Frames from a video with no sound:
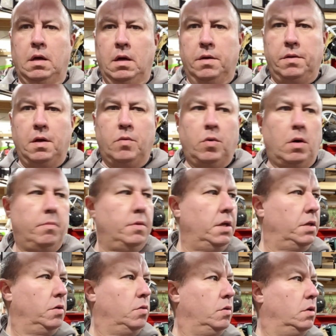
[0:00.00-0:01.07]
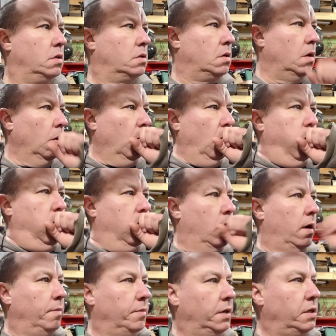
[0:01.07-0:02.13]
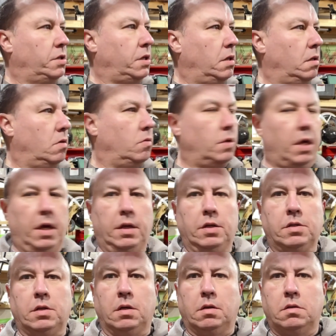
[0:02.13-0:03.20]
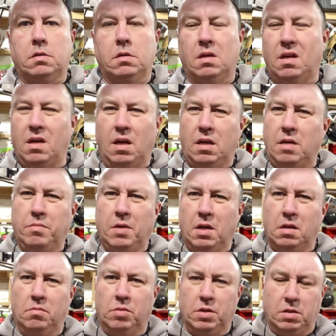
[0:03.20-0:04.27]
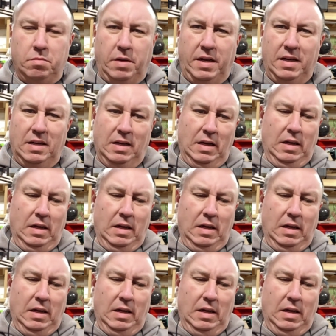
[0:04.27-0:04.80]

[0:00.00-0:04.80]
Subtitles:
I think what I'm going to do is I'm going to send out the 86. I keep talking about this in my head.